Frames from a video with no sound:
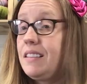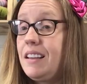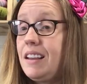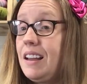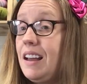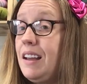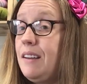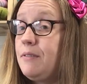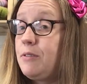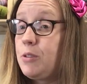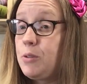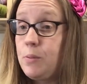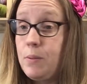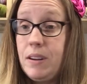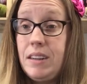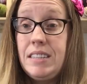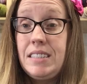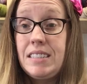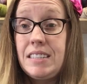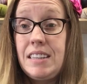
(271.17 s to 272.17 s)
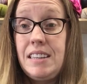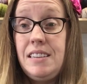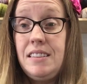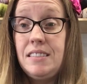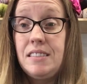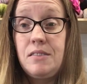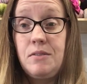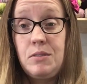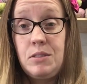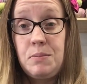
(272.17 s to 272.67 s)
I have three
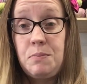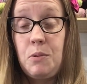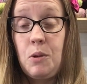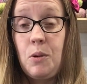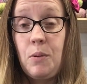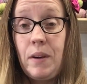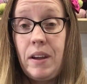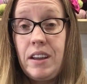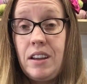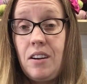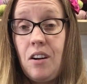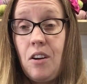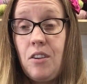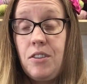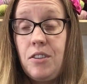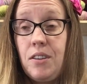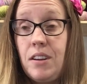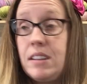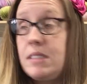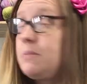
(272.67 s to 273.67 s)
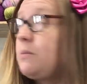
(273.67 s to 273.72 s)
skeins of sport weight yarn, you guys.